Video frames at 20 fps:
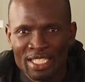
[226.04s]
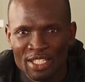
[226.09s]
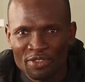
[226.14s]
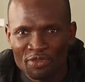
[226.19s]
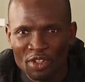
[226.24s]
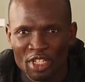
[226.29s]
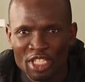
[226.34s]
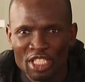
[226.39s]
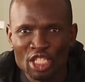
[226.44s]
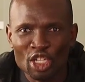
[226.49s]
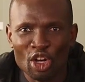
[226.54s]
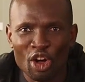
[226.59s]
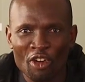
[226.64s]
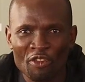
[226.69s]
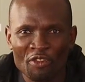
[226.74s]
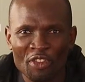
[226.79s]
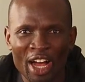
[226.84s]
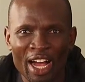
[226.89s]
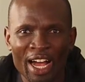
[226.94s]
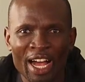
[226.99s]
Hatfield
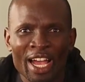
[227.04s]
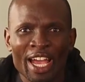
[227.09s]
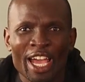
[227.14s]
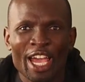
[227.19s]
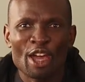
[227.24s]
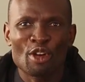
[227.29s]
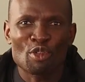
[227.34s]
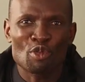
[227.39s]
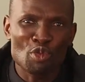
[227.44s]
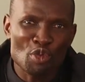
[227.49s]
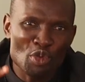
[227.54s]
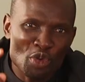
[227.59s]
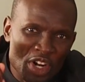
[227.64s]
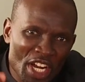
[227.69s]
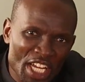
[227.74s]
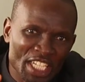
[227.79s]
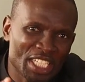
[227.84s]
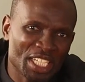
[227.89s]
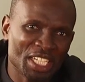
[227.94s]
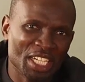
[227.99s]
offers a
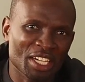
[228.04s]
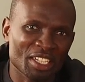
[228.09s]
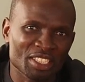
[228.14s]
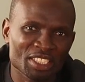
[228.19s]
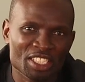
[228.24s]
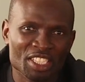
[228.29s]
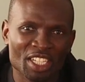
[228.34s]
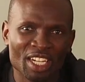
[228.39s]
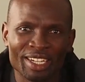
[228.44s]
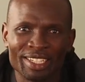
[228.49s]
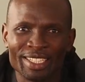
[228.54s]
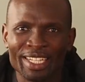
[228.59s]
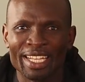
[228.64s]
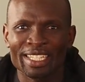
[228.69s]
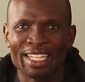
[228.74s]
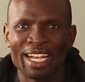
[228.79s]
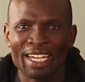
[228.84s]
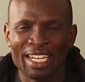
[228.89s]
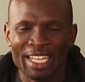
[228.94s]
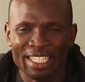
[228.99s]
rich cultural
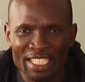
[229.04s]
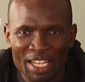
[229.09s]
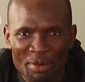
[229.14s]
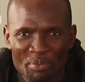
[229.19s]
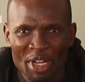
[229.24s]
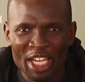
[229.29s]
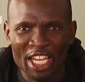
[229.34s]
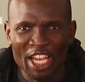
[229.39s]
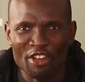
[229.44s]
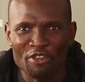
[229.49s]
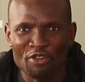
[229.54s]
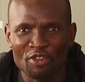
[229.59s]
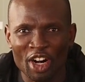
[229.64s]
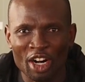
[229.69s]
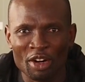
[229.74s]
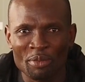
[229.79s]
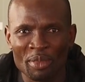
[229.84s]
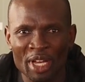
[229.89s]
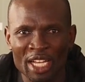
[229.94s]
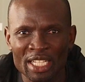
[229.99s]
and academic
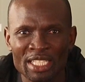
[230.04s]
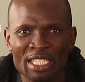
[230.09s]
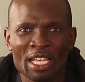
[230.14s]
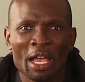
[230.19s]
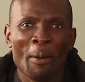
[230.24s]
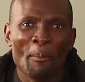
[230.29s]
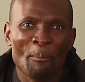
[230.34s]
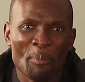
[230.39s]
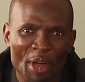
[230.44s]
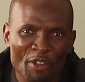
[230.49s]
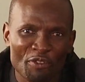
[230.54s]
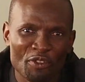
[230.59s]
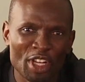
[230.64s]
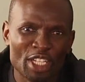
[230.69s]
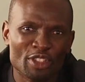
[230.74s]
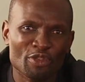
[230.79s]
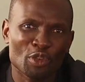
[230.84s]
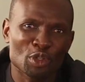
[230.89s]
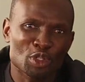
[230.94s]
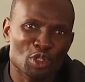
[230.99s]
environment
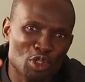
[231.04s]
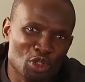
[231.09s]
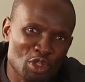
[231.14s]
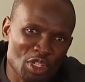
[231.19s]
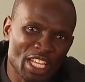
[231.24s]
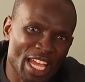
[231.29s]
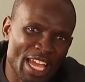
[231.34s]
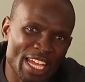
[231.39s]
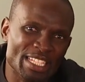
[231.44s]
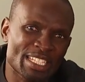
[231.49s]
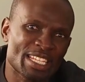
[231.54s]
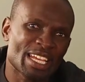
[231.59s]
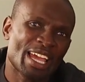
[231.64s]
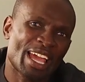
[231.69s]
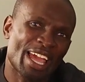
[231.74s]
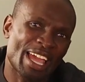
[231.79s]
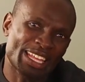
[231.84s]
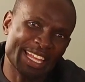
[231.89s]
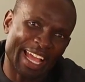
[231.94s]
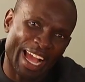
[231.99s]
perfect for students
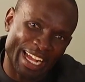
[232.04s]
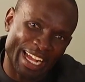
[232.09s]
and